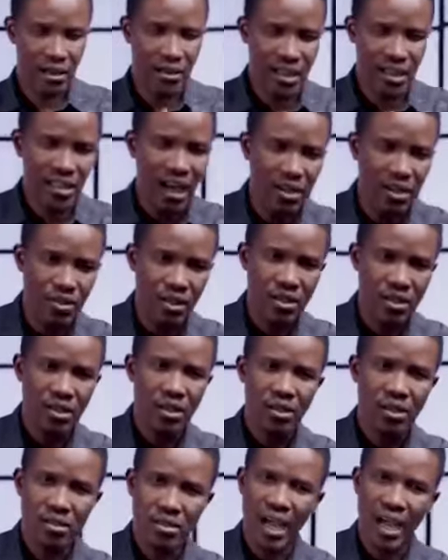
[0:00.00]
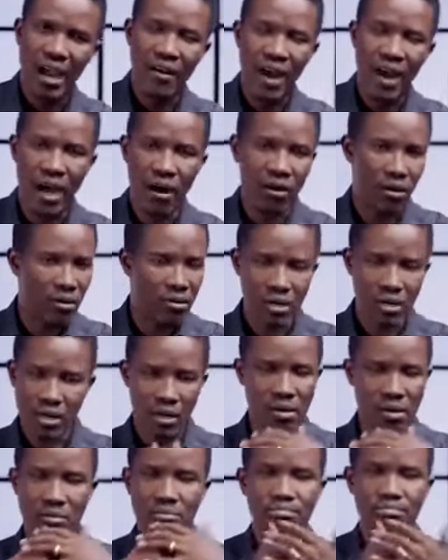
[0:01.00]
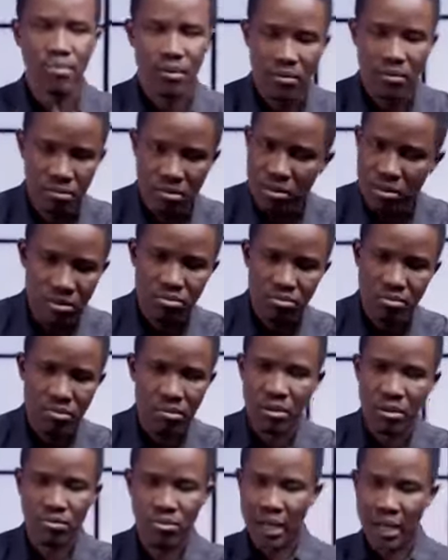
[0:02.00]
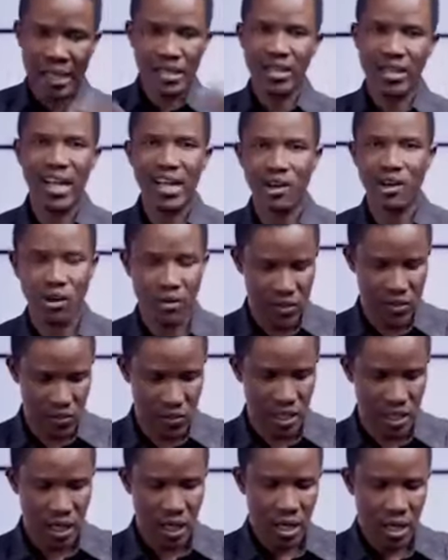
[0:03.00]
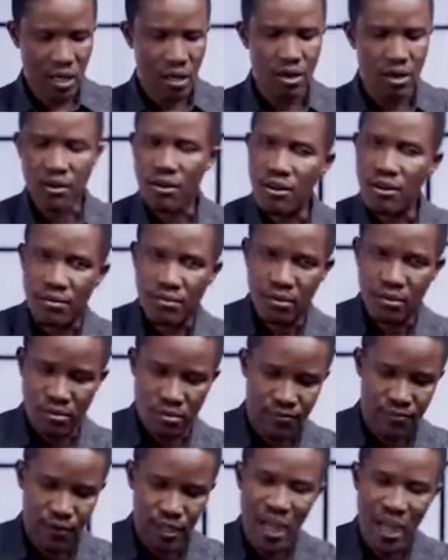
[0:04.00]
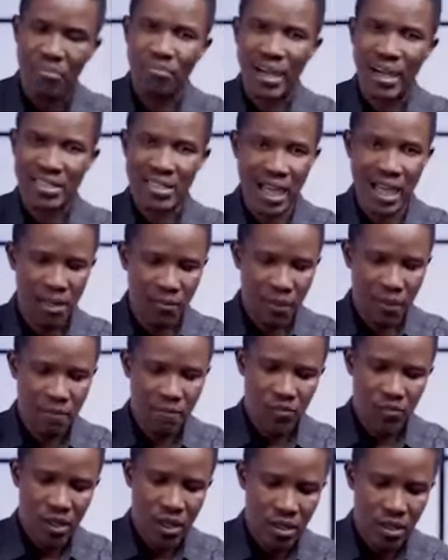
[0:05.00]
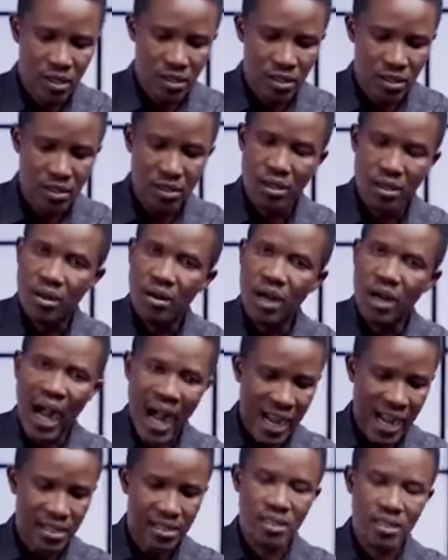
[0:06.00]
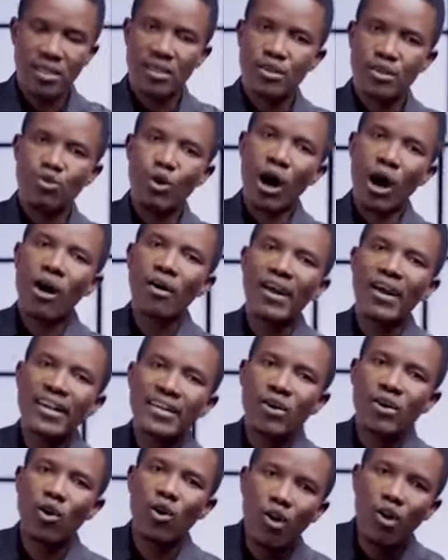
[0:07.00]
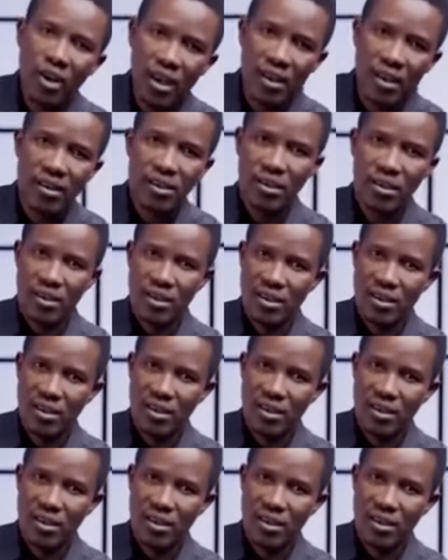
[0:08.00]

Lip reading: 100,000 naira or any other currency or for that matter, and you are already owing